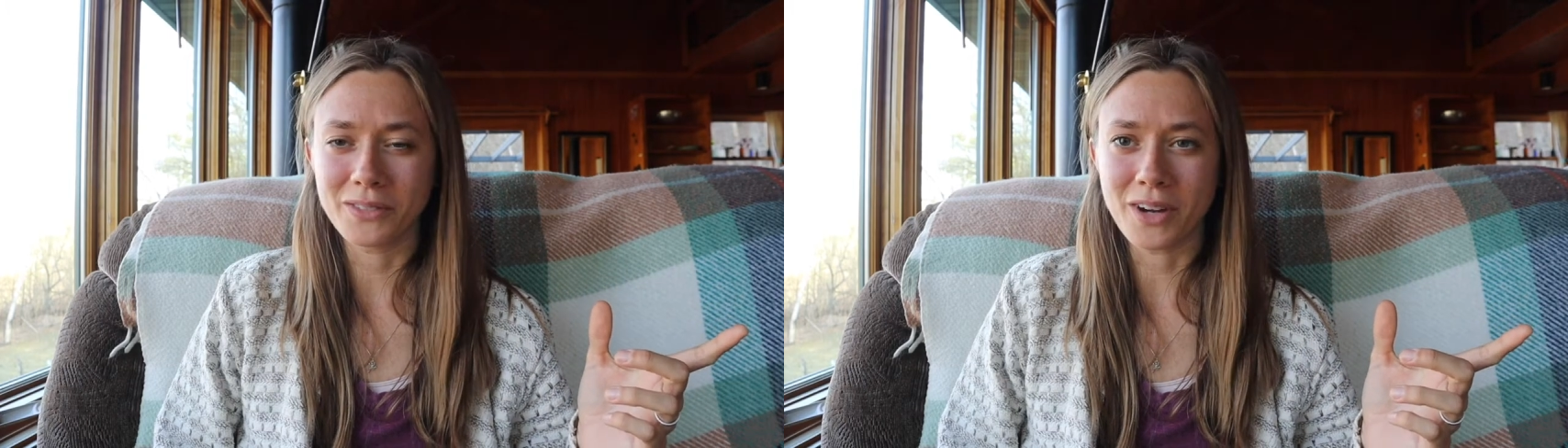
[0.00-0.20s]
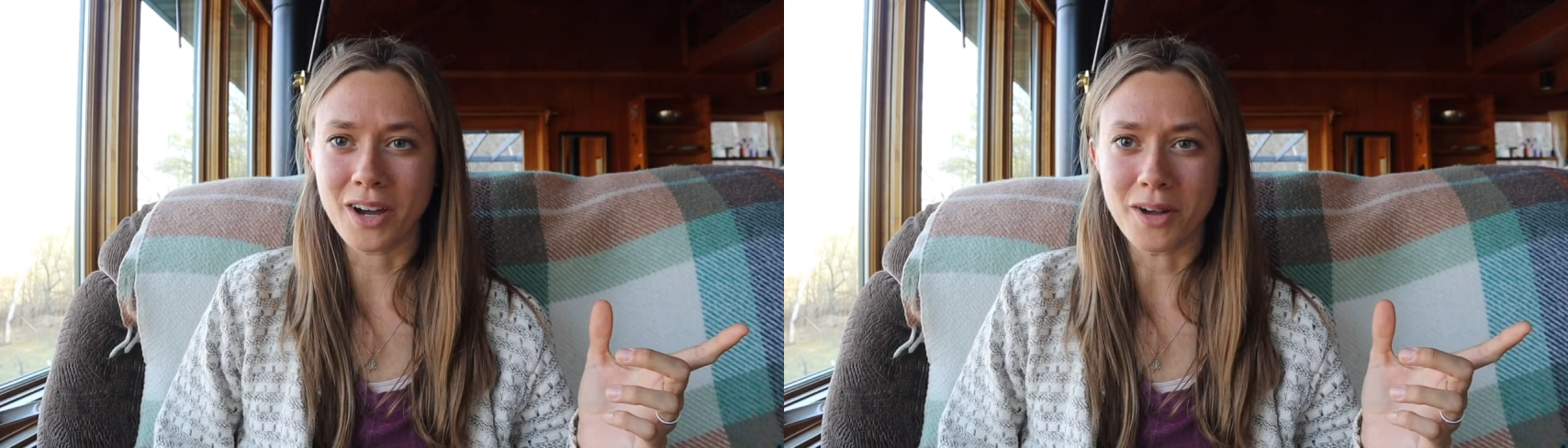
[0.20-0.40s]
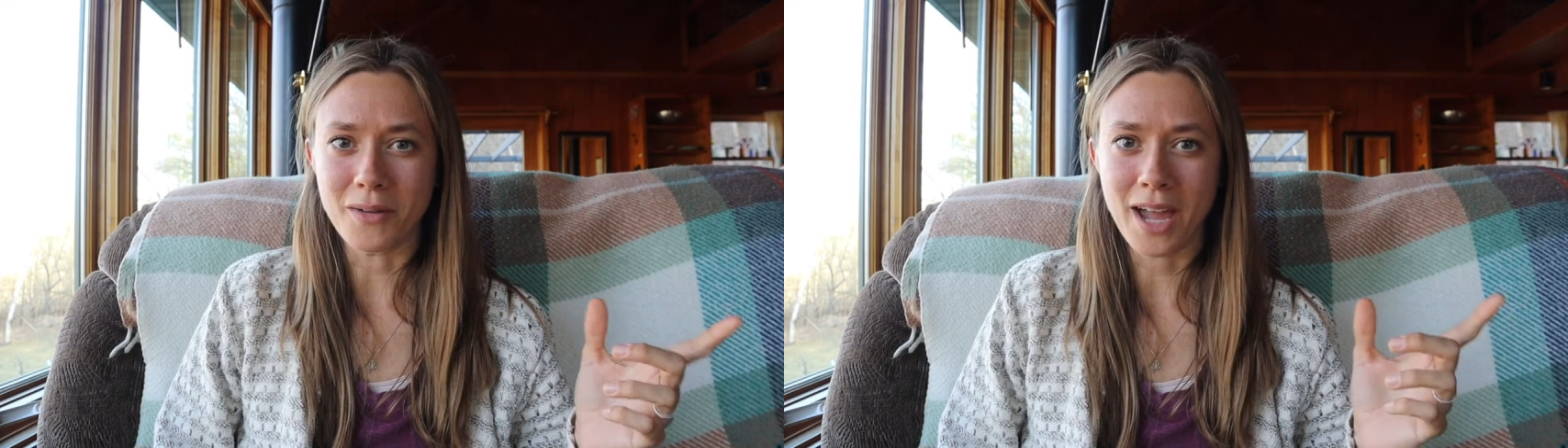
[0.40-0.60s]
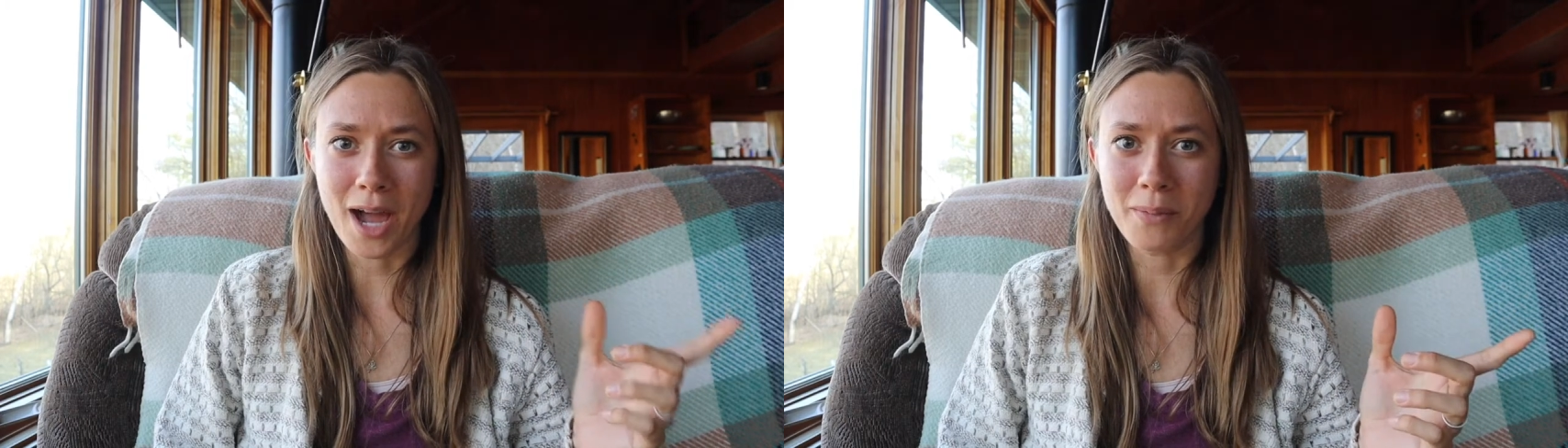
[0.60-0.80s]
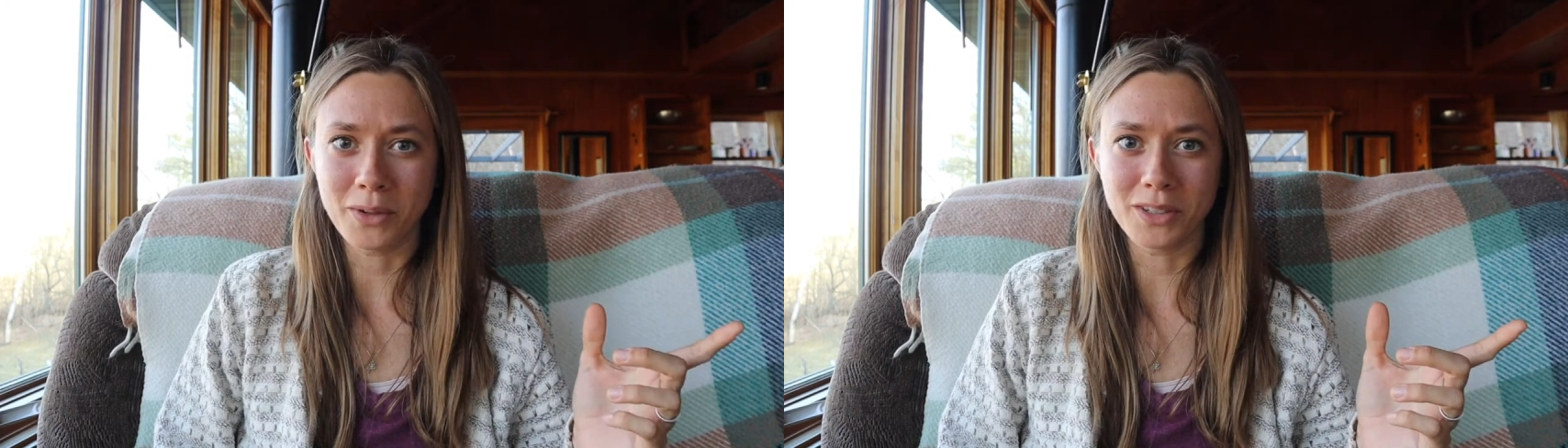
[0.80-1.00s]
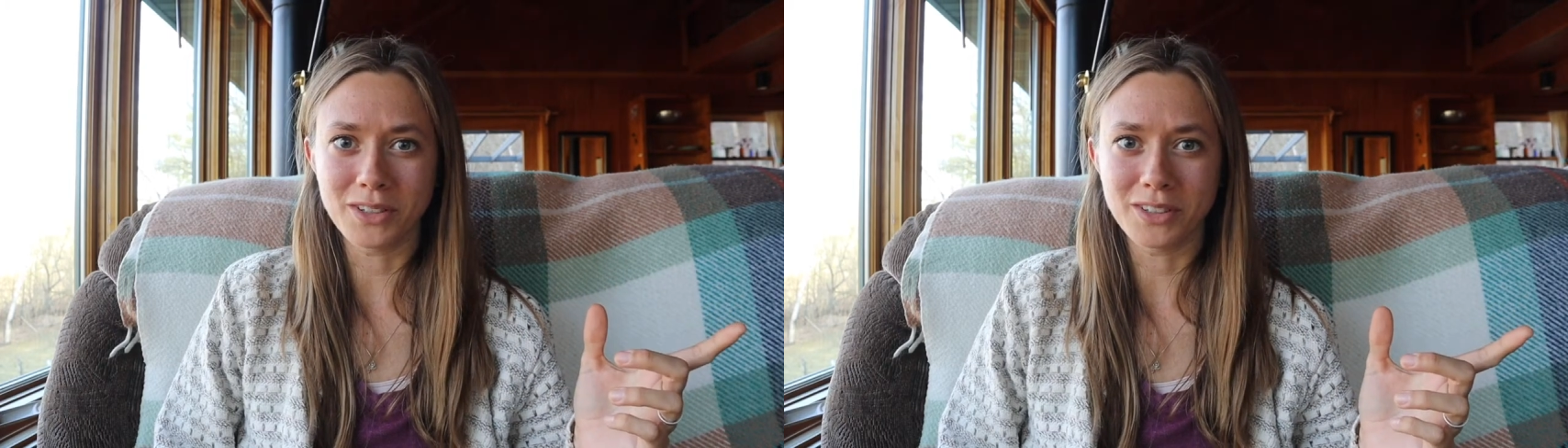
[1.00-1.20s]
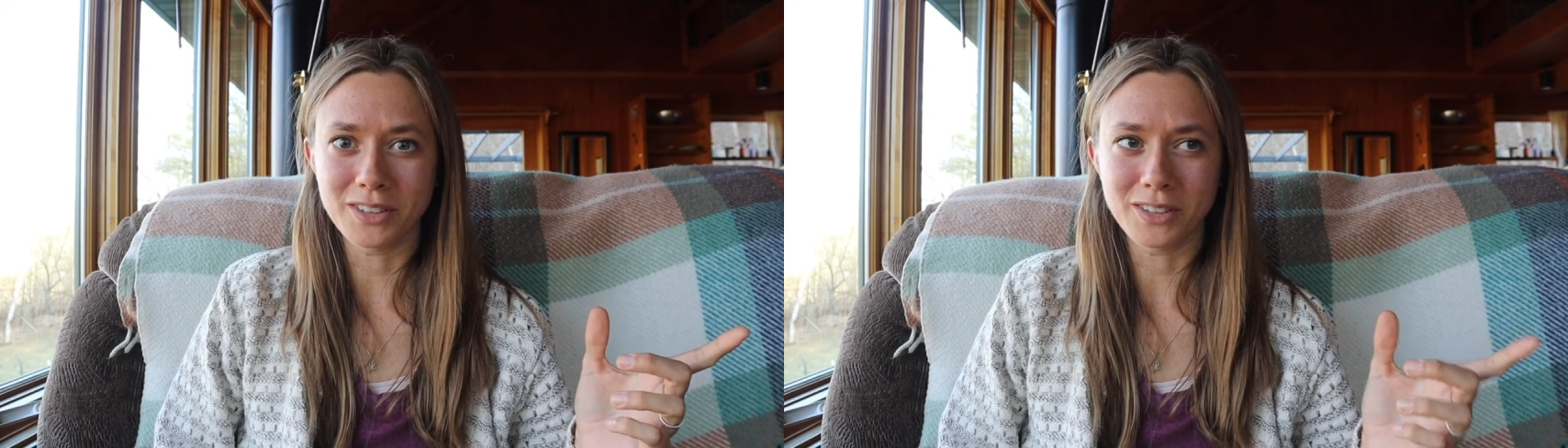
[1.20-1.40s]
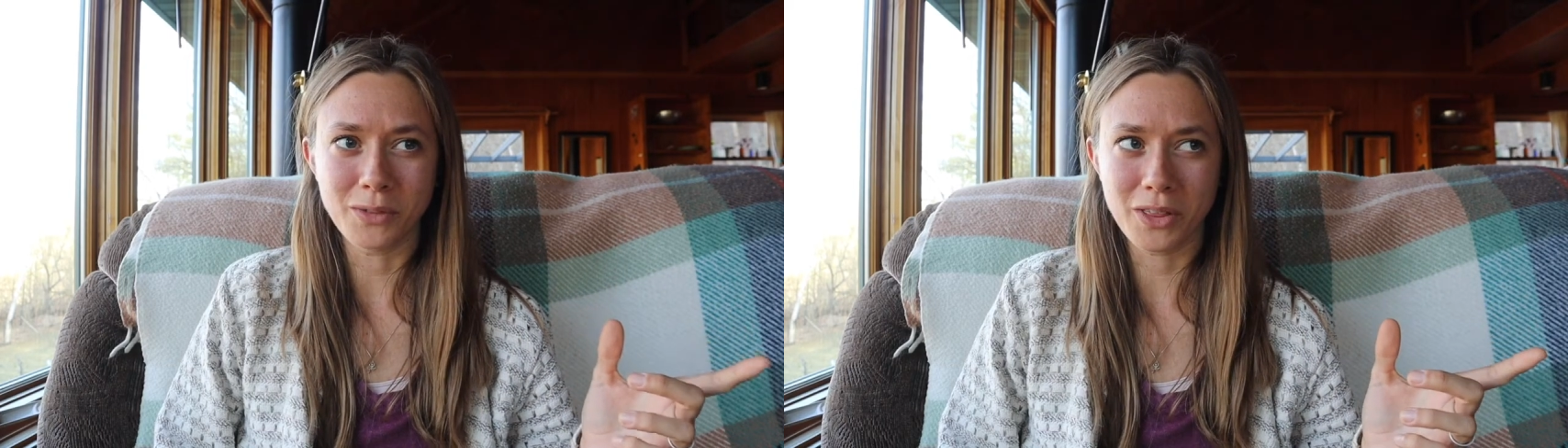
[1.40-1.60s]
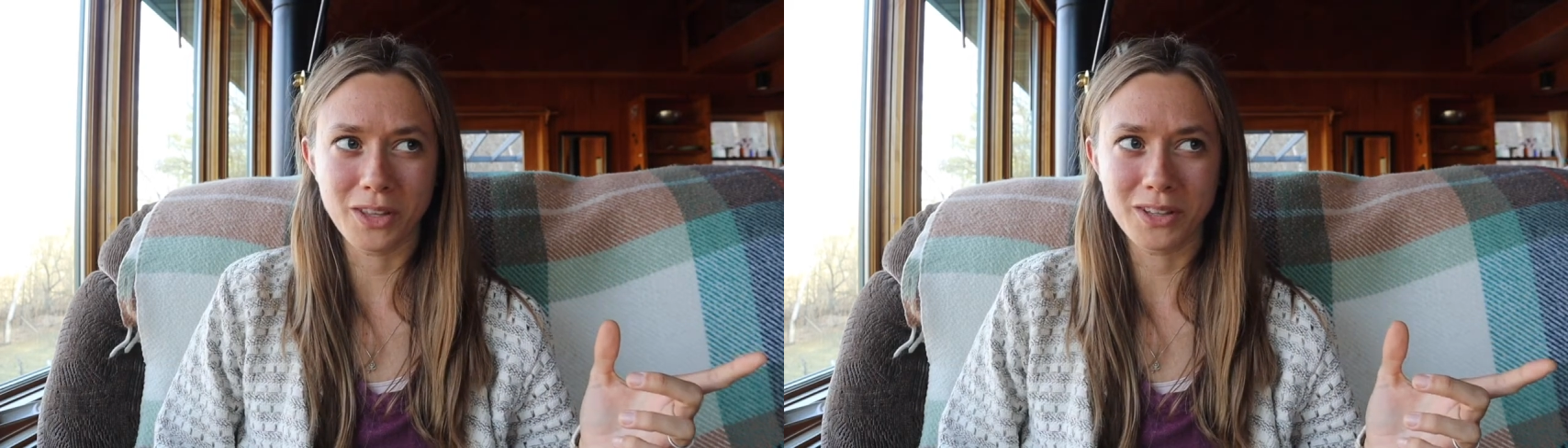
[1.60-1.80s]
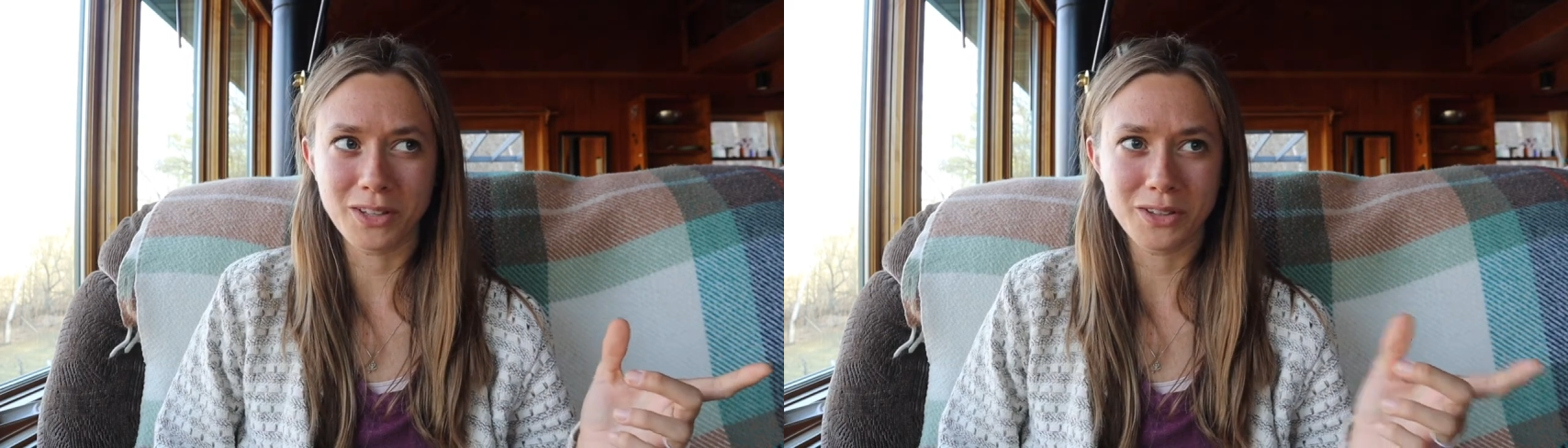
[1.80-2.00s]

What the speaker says: happened within the